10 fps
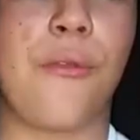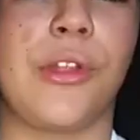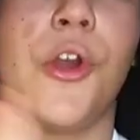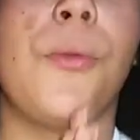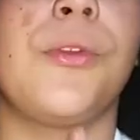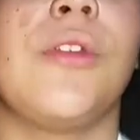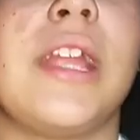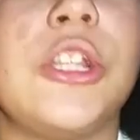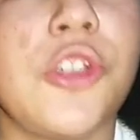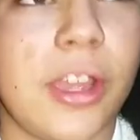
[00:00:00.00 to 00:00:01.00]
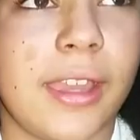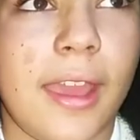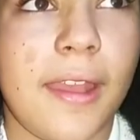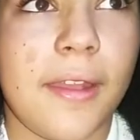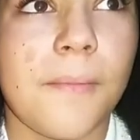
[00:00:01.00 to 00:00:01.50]
I really hope you enjoyed
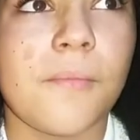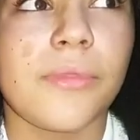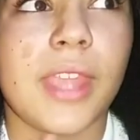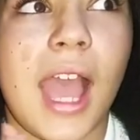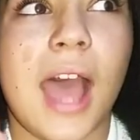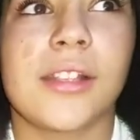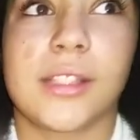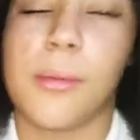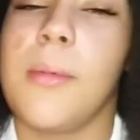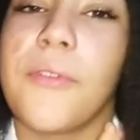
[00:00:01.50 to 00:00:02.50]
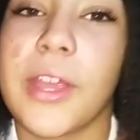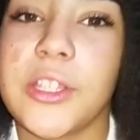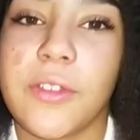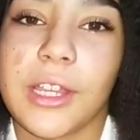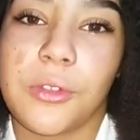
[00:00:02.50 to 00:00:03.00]
it. Some of my
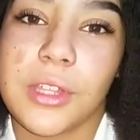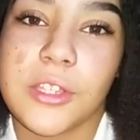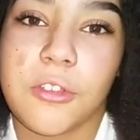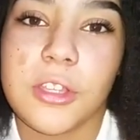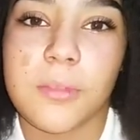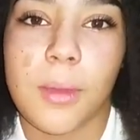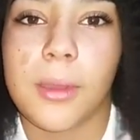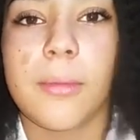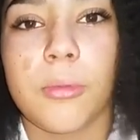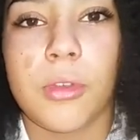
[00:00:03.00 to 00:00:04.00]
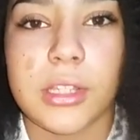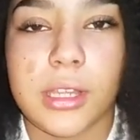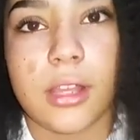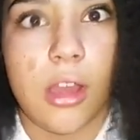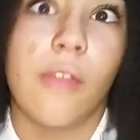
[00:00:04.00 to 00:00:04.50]
friends already know this story, so they're probably going to be
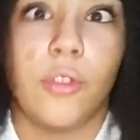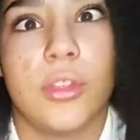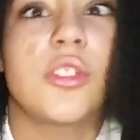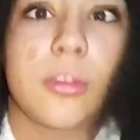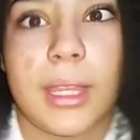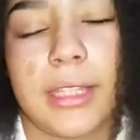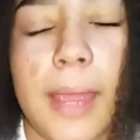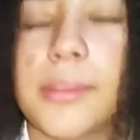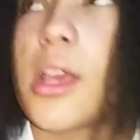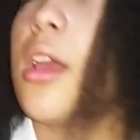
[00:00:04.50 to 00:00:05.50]
watching it like, oh, I've told this so many times.